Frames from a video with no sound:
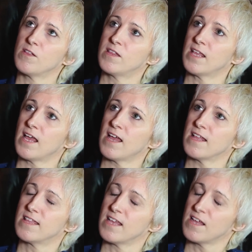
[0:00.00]

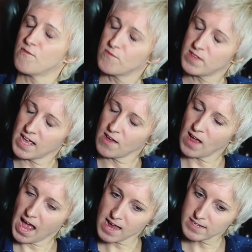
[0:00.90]
they're
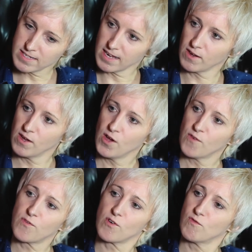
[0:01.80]
acting
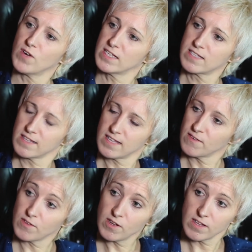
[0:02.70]
for a reason that
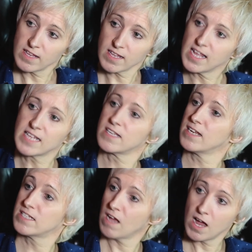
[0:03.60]
it's an
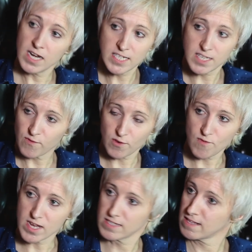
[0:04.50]
entirely different
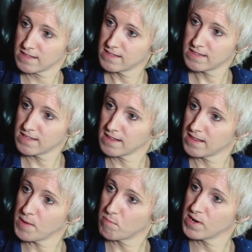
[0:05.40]
reason than
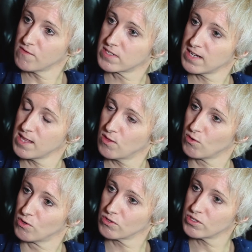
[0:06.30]
they previously
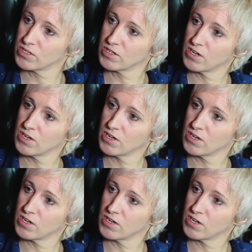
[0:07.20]
thought.